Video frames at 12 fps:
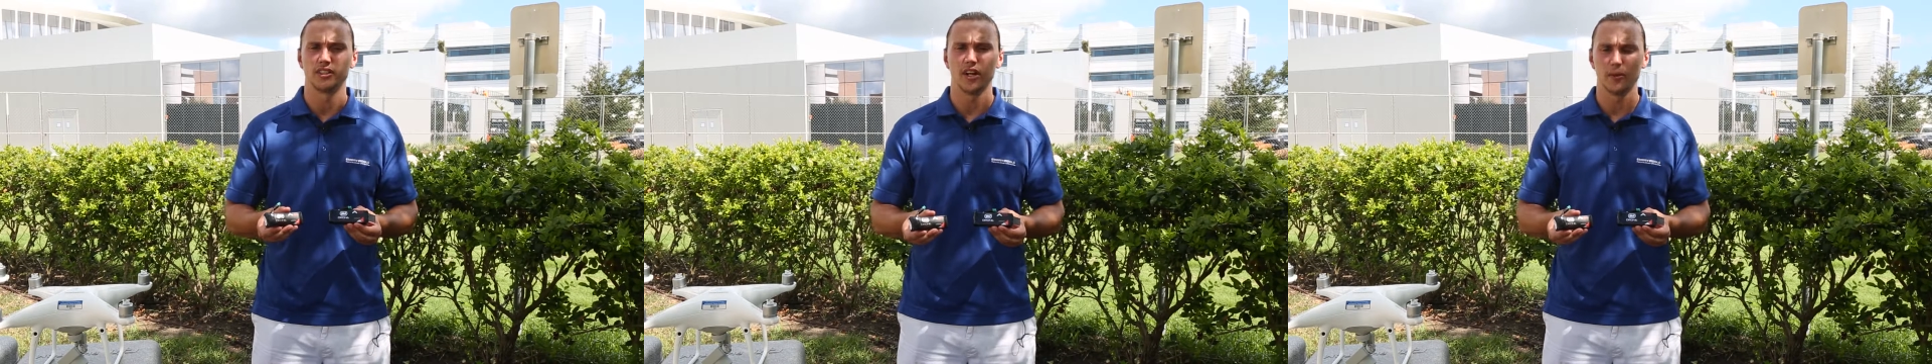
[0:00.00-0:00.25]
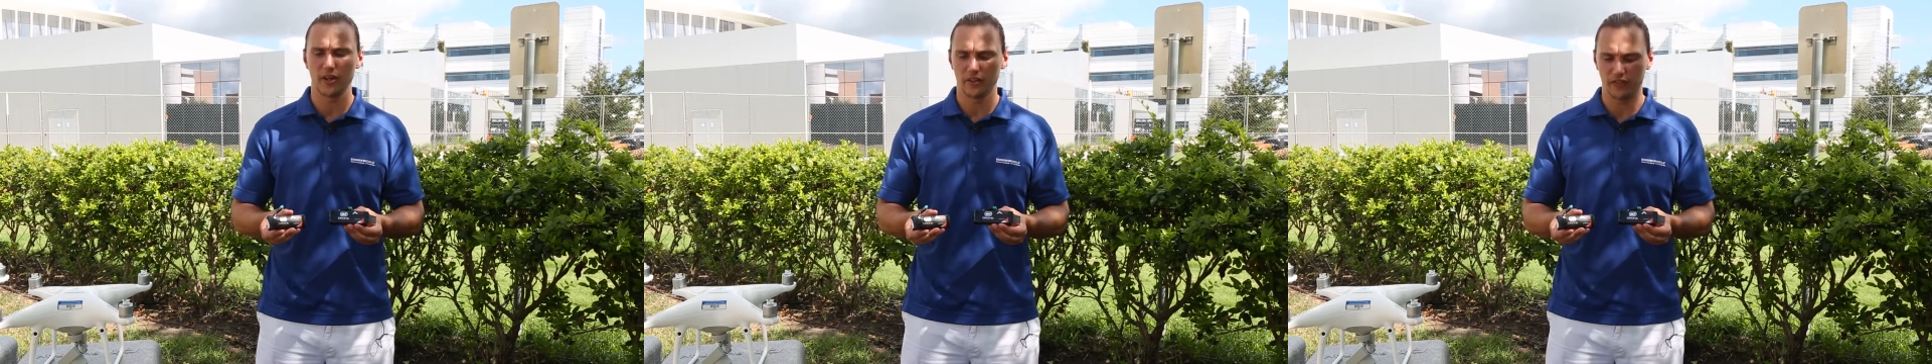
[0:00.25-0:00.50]
tell
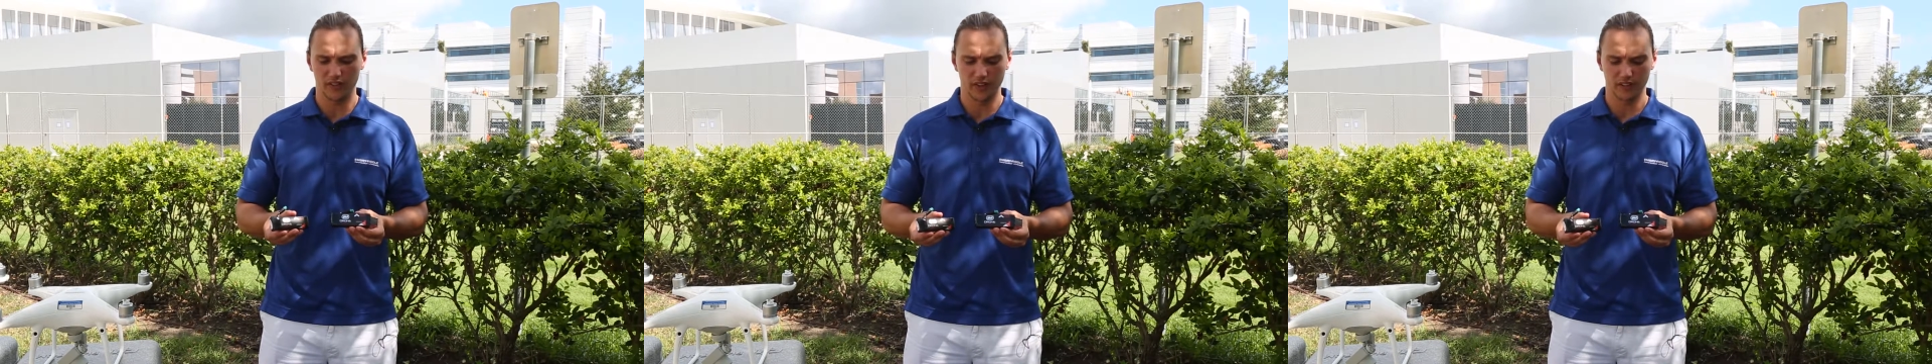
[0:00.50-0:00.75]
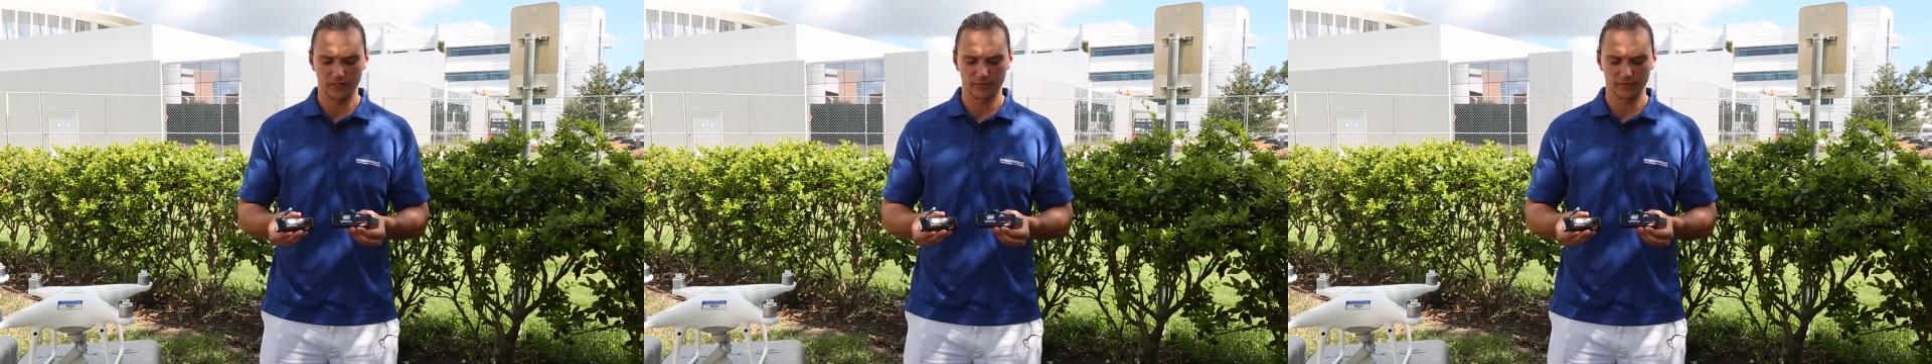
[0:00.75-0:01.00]
by
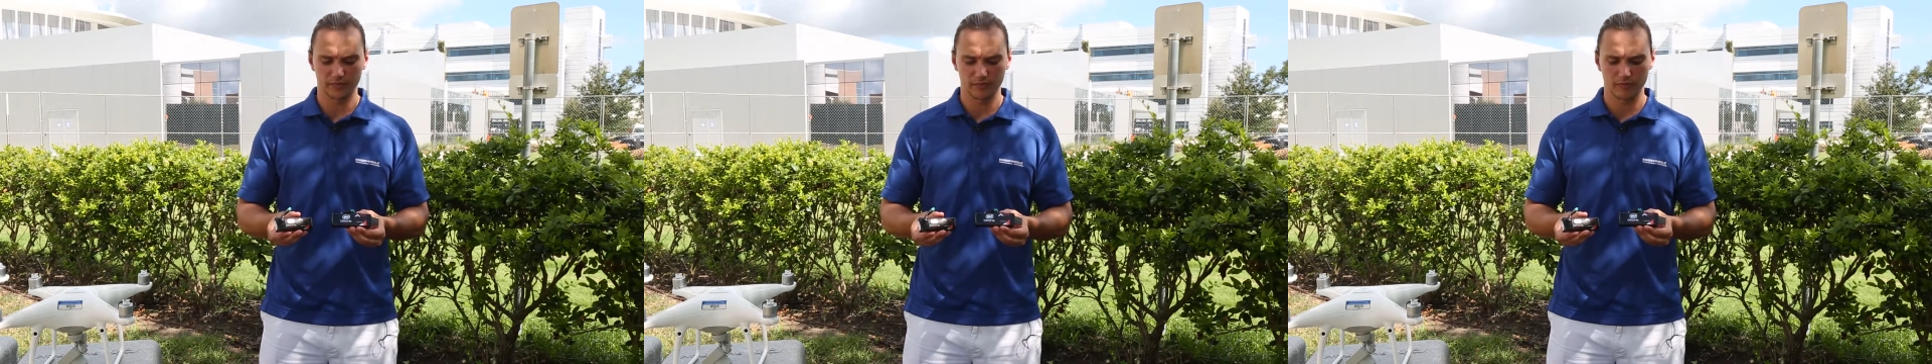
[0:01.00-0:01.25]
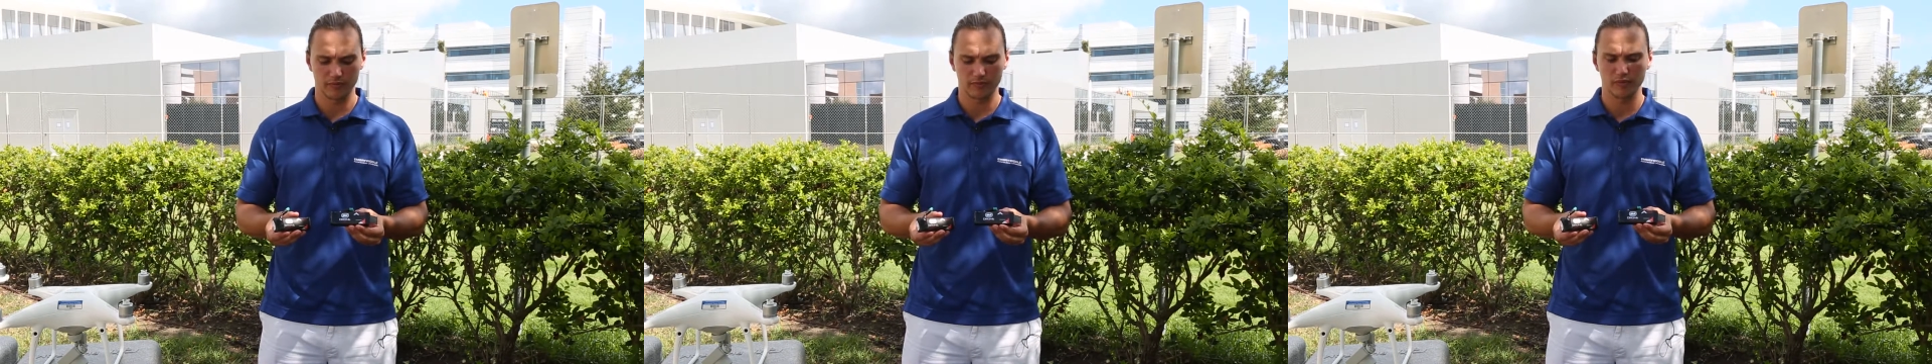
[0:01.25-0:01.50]
feel.
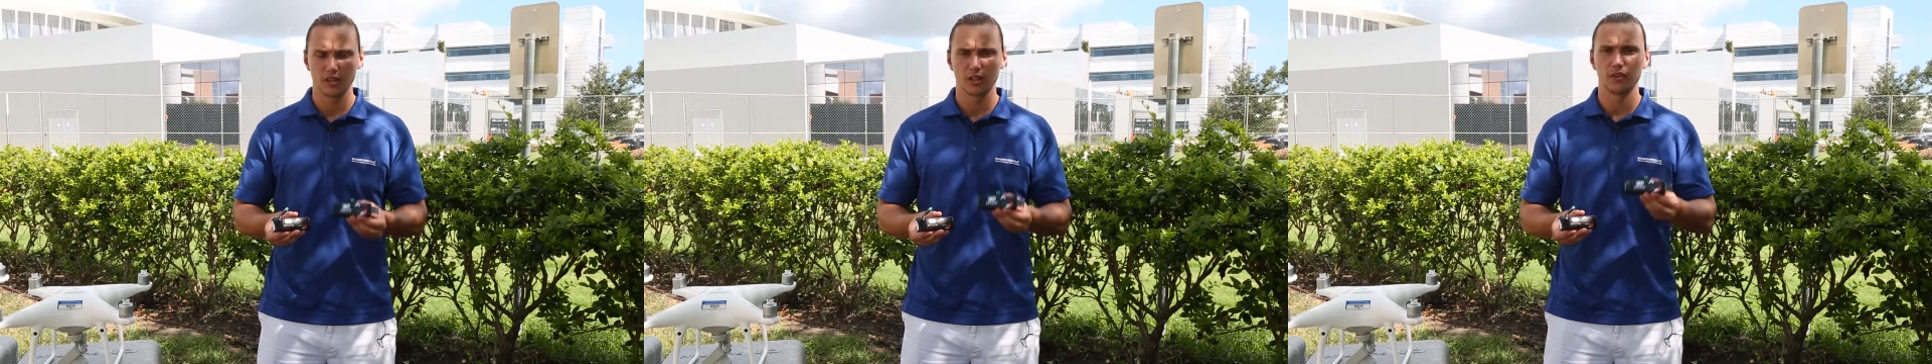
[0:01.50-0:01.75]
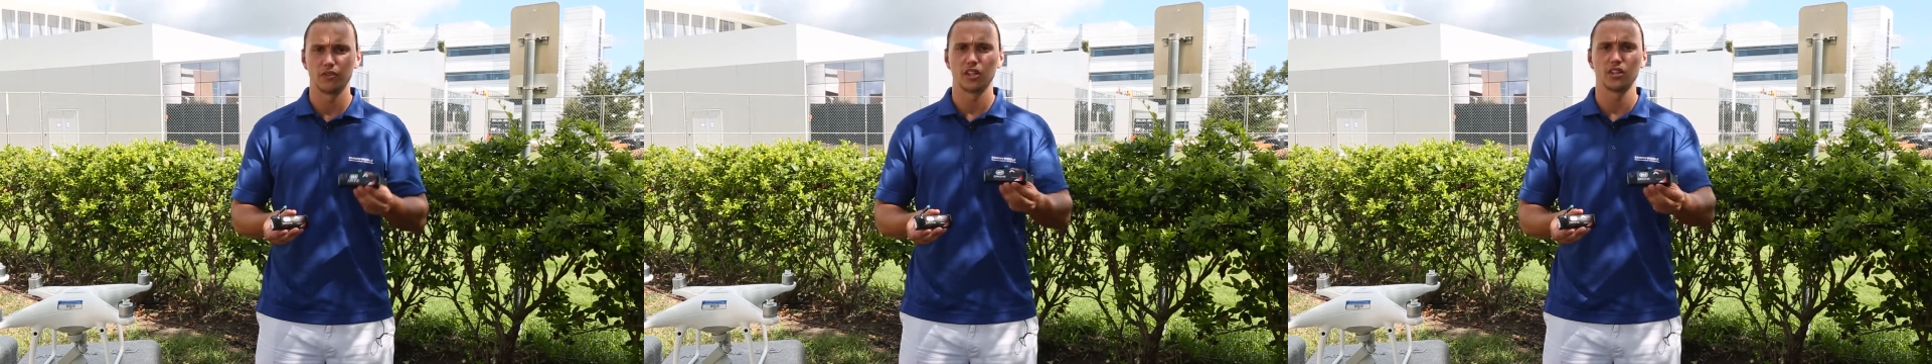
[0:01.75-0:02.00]

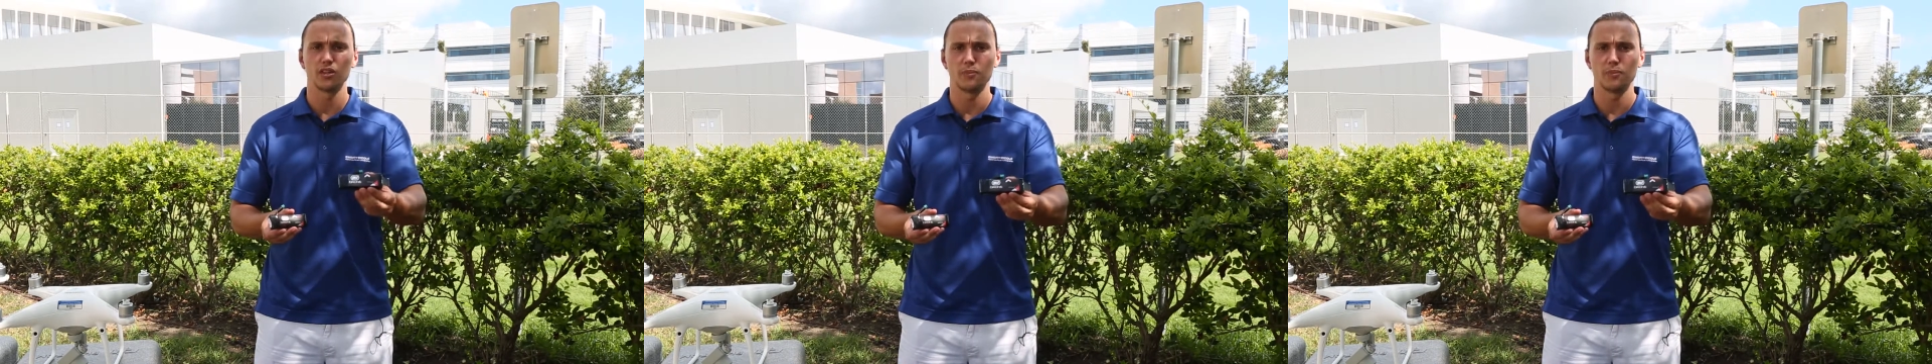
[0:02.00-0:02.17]
We have the good